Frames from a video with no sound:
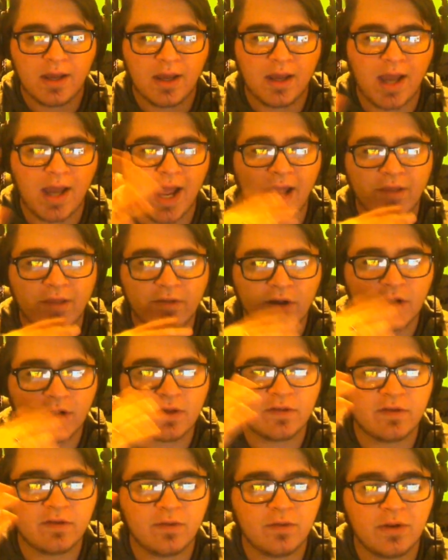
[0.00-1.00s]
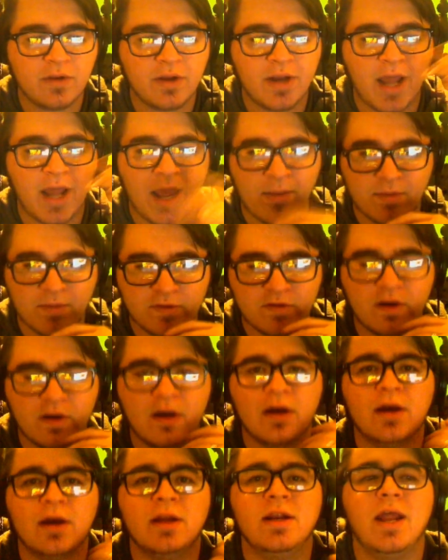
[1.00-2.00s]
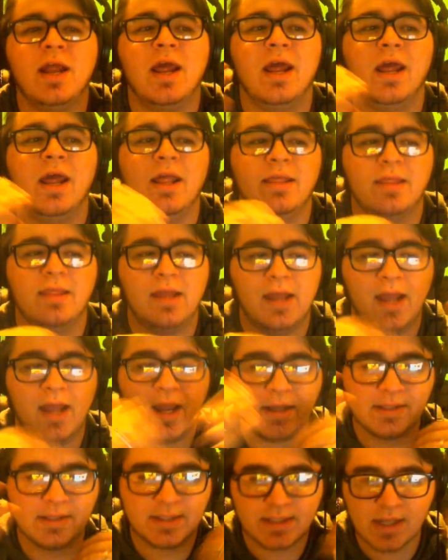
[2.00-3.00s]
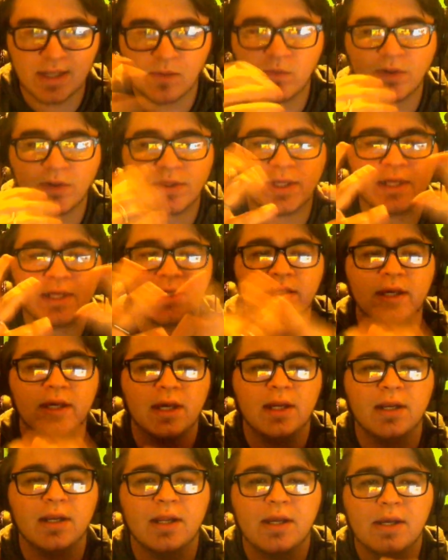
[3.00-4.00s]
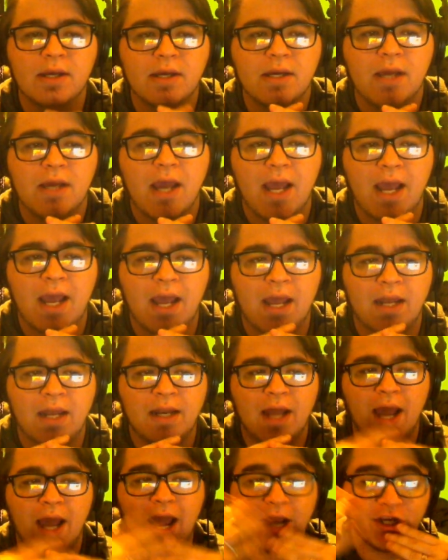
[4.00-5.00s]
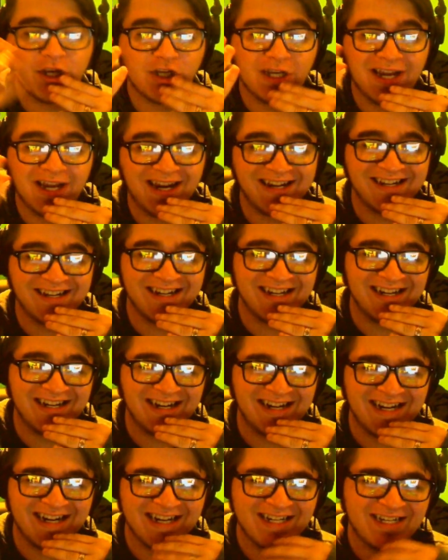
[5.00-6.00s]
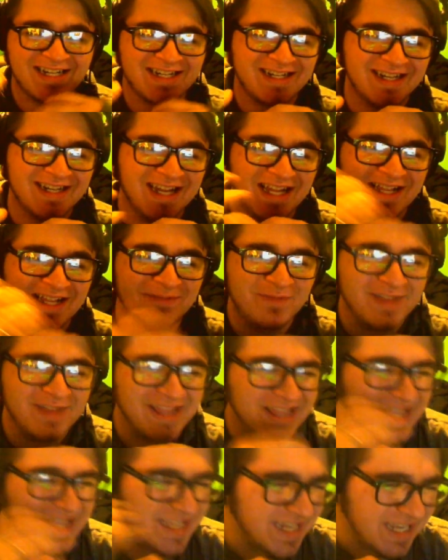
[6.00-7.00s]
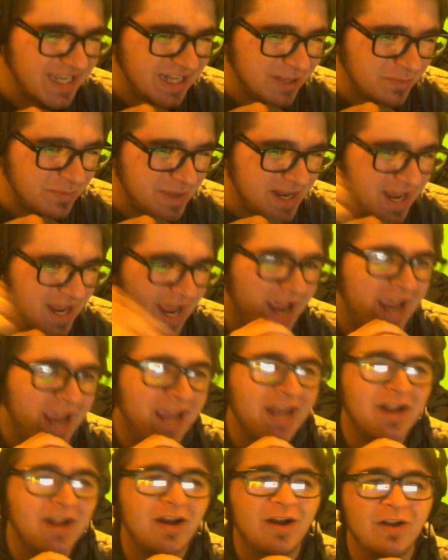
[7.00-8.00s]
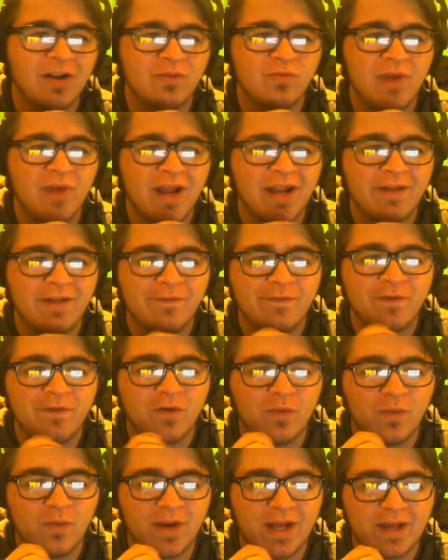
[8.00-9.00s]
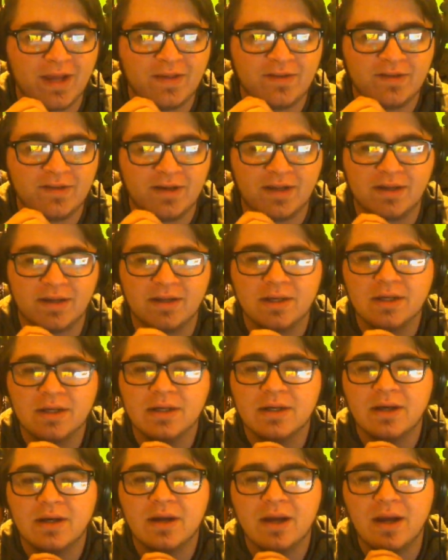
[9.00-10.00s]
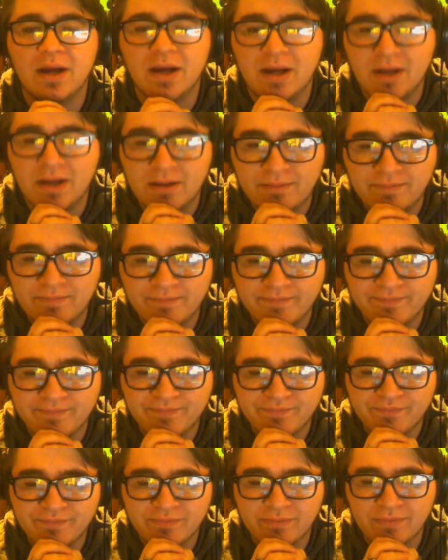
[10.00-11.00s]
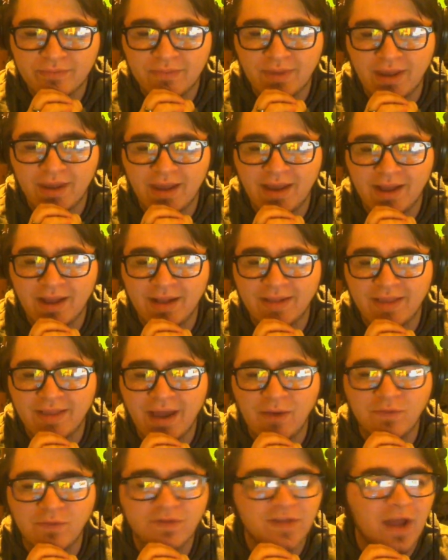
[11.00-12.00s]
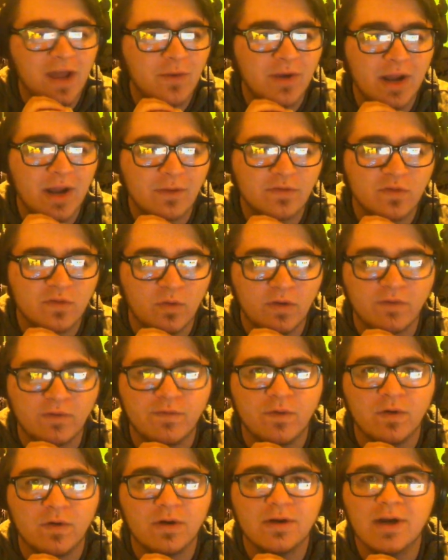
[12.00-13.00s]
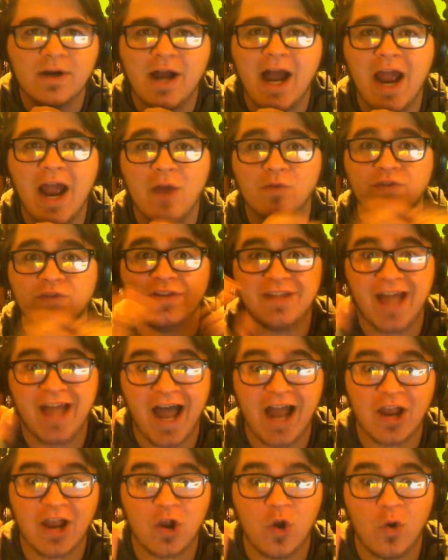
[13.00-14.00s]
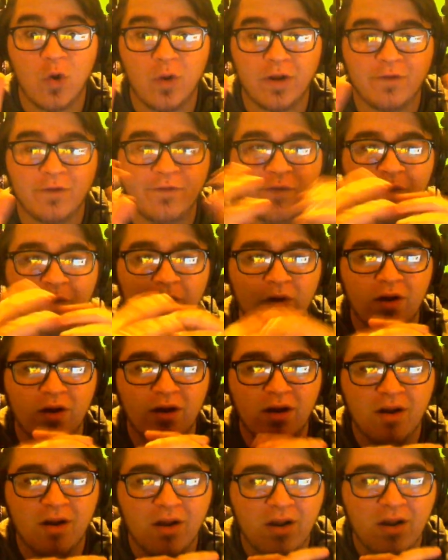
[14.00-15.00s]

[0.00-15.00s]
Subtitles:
had talked to someone on Amazon, and they had said what they said, and I actually got a little bit of hate on Reddit for what I said. And that was not what I was going for. I was not going for